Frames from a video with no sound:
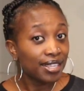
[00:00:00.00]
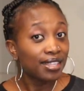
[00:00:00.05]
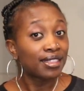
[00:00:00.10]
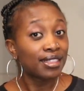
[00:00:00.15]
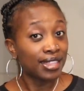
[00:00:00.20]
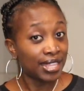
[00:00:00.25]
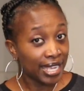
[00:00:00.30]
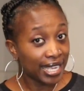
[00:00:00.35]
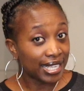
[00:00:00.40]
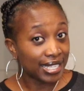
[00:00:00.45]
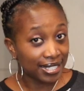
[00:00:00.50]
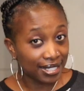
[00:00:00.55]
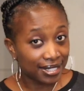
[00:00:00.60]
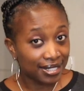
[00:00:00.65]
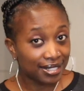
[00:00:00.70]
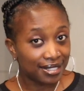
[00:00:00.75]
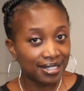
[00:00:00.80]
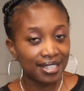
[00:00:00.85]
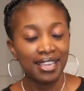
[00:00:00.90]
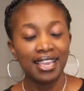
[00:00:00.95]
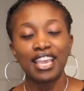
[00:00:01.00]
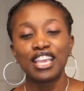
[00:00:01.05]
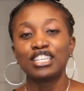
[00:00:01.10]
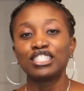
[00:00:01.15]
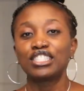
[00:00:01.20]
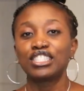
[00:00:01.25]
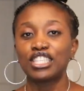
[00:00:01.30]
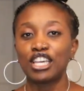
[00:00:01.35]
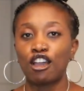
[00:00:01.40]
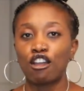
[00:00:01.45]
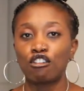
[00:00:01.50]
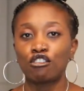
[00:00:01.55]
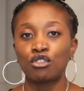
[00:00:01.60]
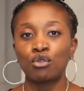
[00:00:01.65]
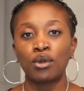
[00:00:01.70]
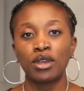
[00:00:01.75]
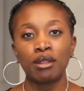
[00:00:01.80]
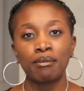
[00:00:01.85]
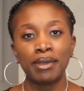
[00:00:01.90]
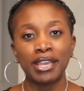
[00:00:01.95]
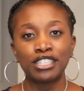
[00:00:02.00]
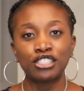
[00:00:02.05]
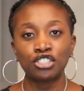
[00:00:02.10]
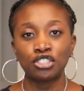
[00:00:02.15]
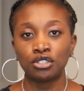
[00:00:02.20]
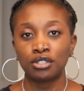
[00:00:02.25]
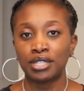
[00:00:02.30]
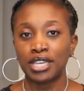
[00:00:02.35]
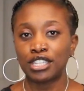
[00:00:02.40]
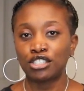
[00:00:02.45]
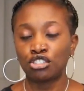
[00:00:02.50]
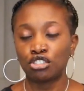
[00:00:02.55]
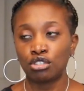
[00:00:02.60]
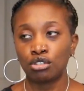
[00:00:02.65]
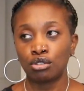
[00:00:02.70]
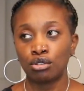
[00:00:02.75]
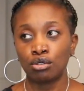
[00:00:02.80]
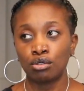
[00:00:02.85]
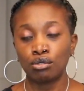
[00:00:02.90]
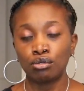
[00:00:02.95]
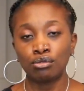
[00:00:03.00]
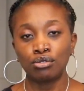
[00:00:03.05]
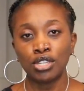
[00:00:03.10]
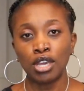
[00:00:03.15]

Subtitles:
this. So you want to make sure that you